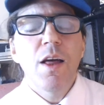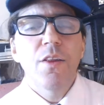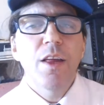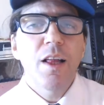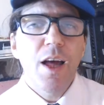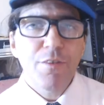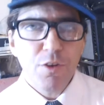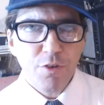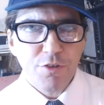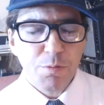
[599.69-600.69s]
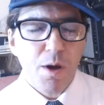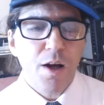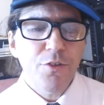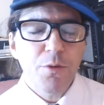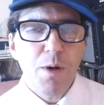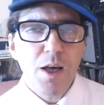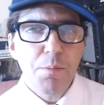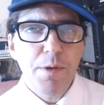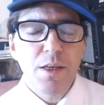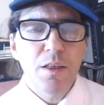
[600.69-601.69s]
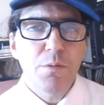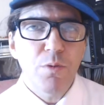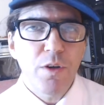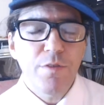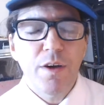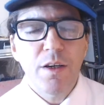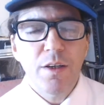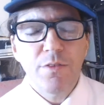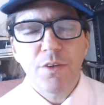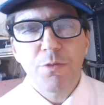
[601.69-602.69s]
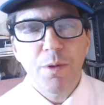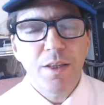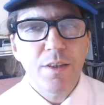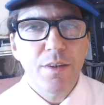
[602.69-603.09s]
They'll have to respond to my appeal in brief. I don't have to explain it to you